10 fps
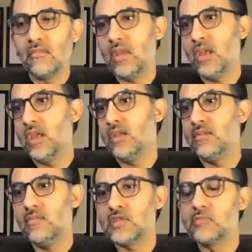
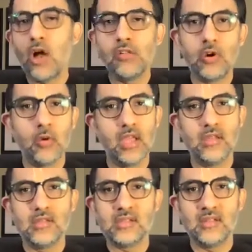in smaller
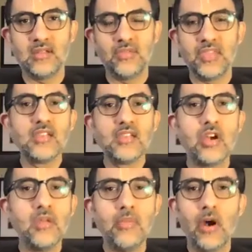ways, things
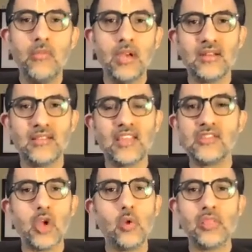are impermanent,
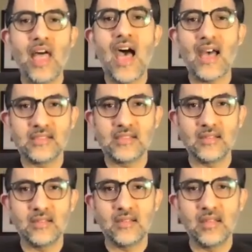things don't
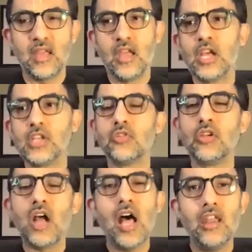last. So the
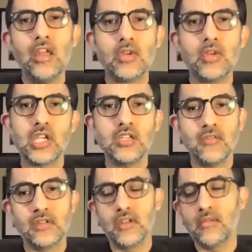kalayam
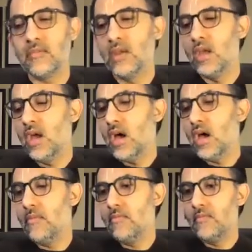ashashvatam,
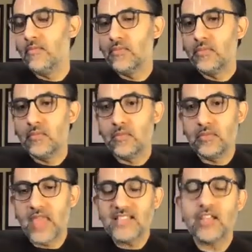
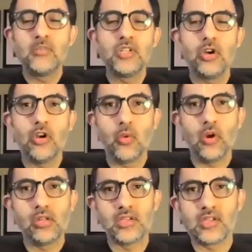that's how the material
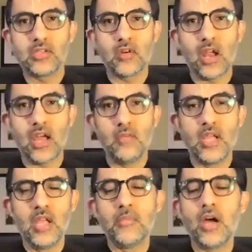world is described.
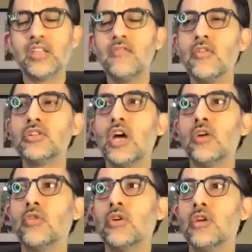Bhaktivinoda
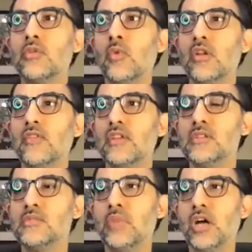Thakur, in one of
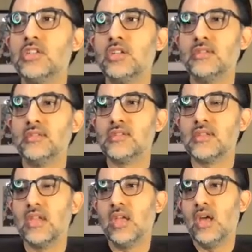his bhajans,
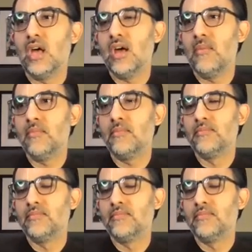um,